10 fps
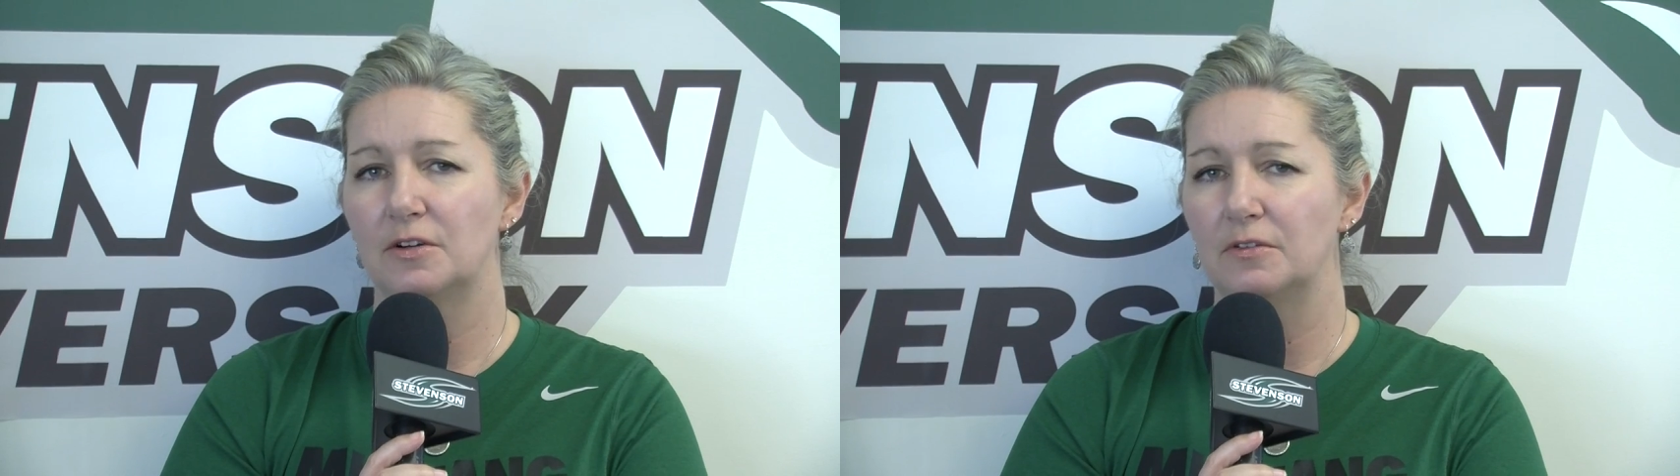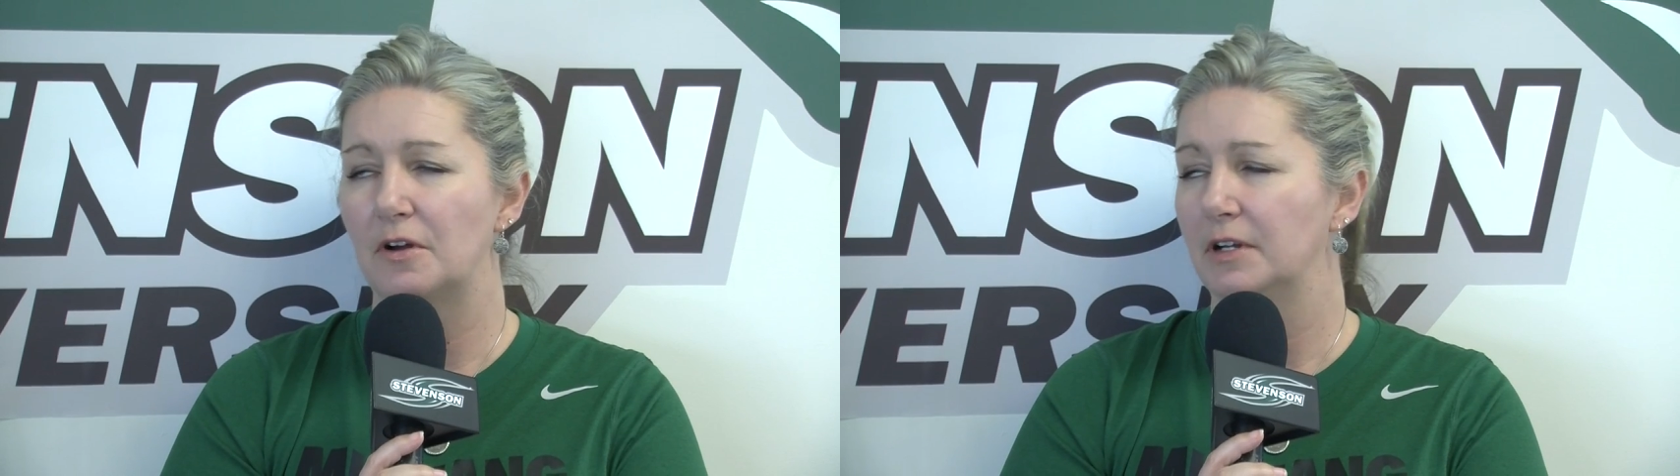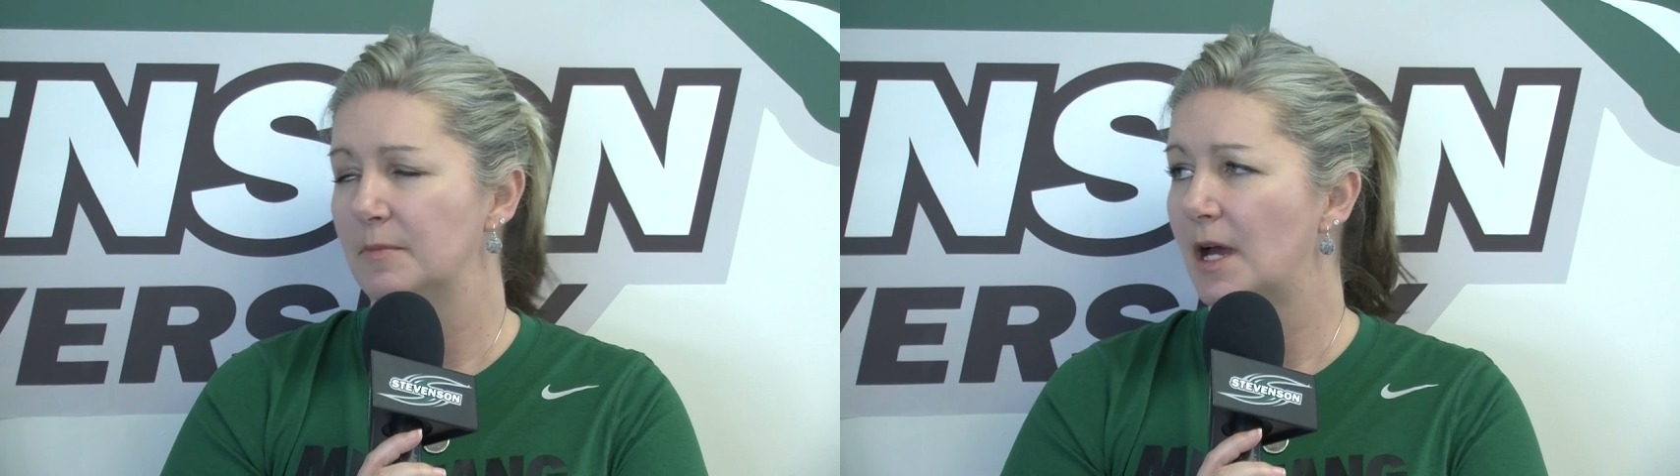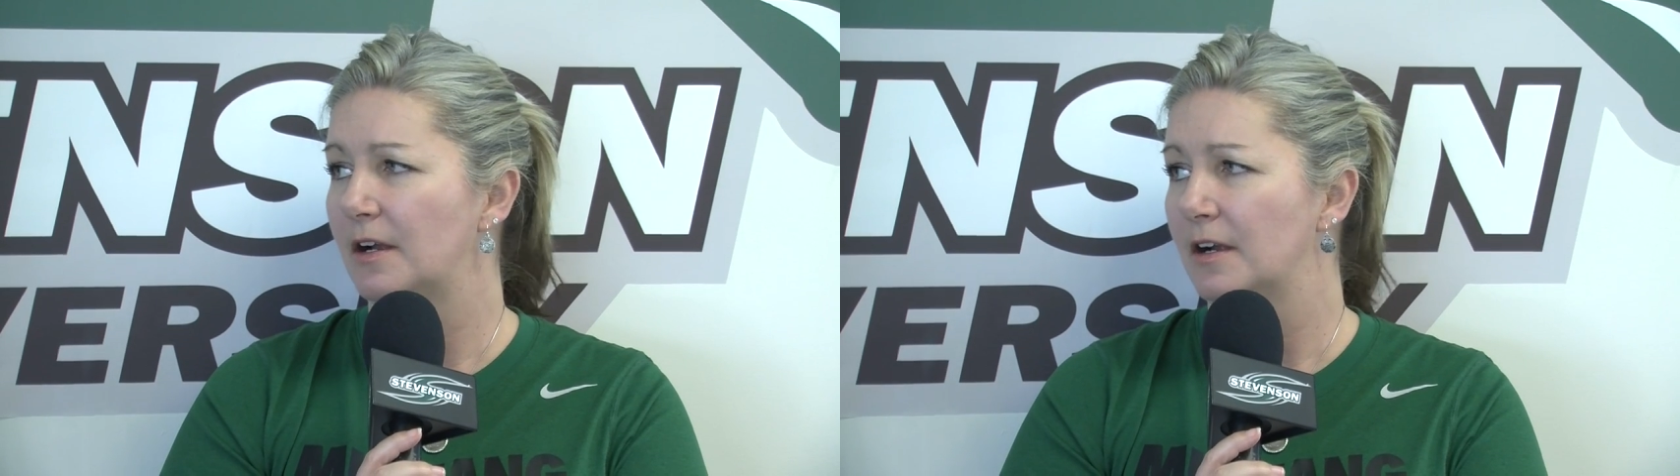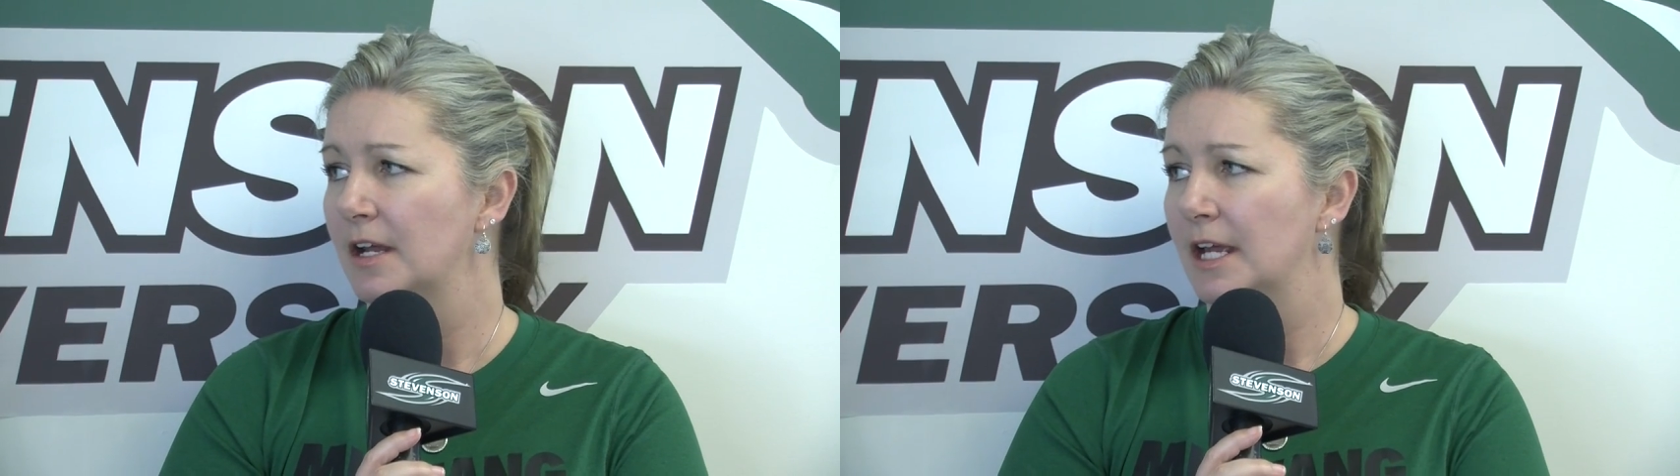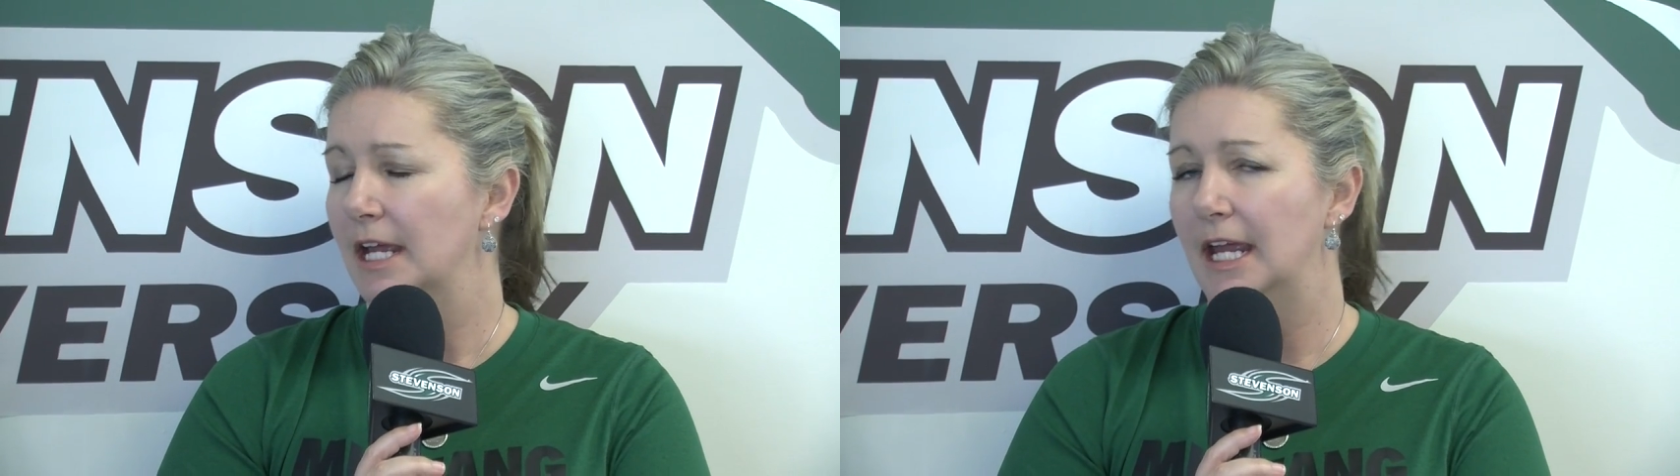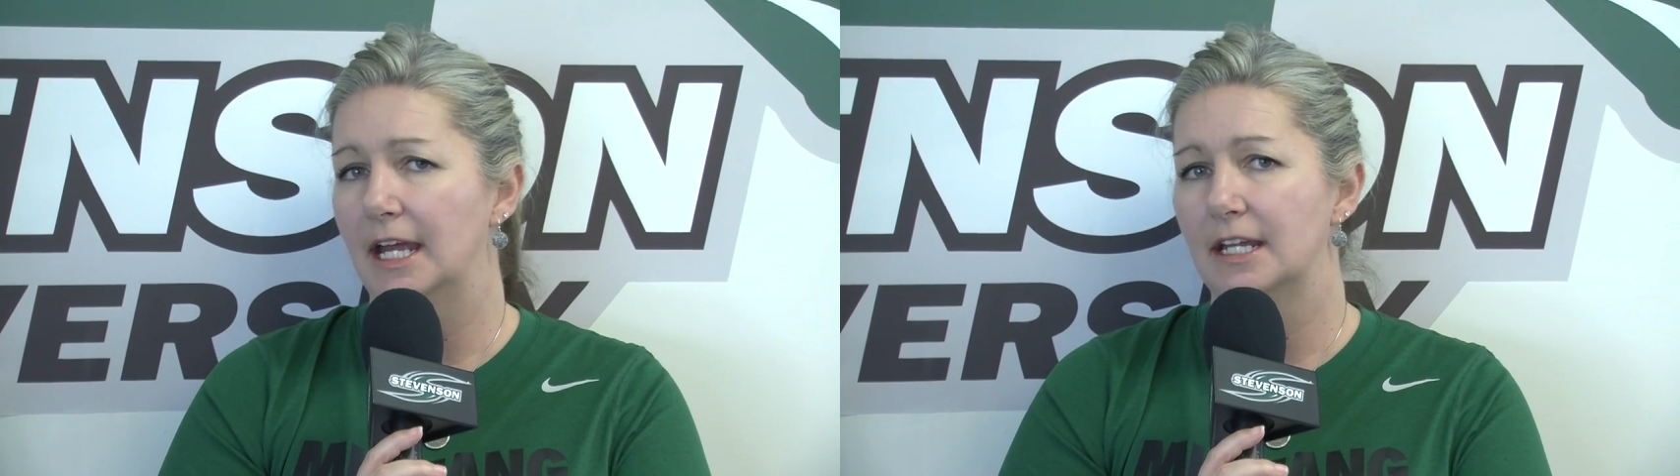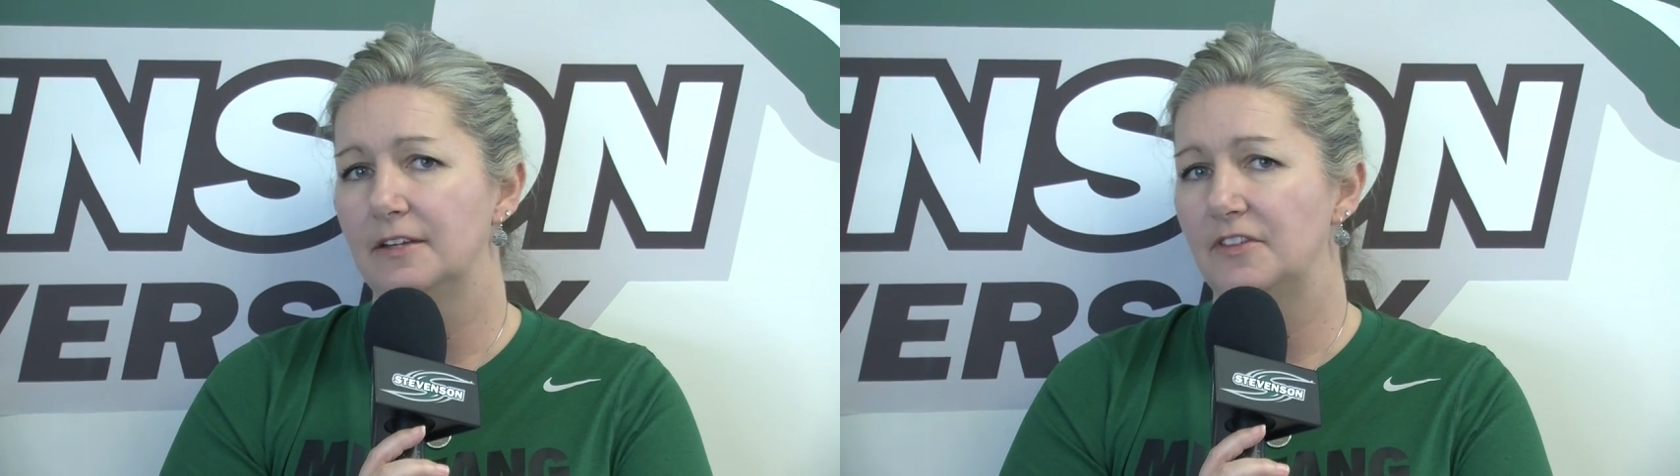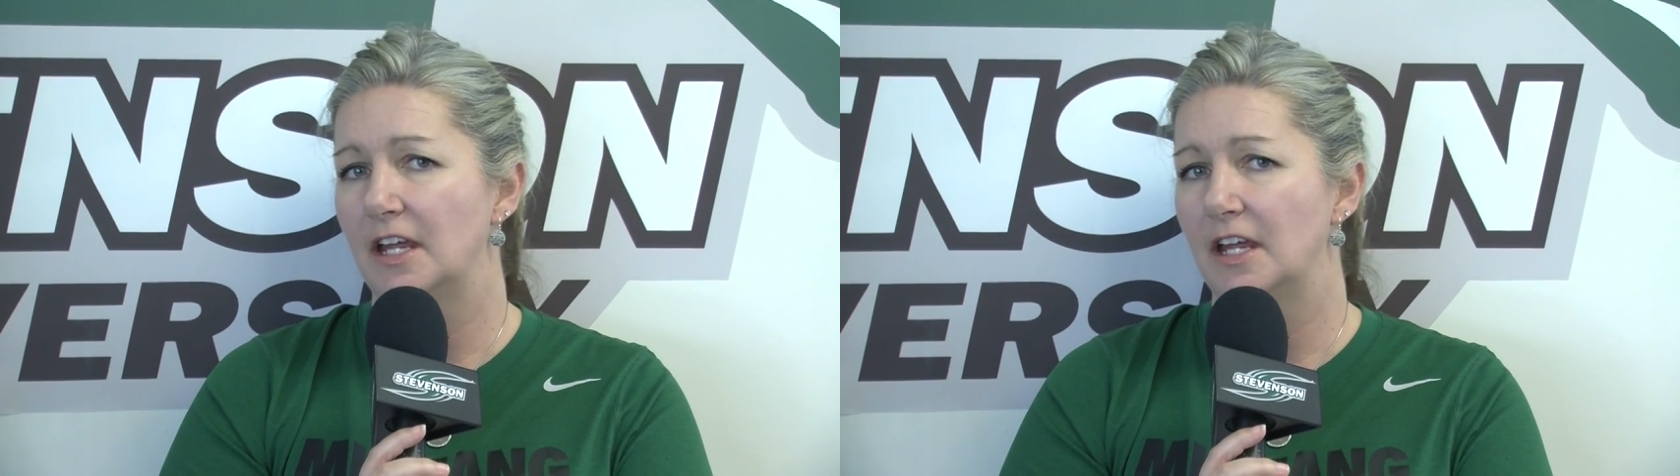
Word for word: don't know any better. And if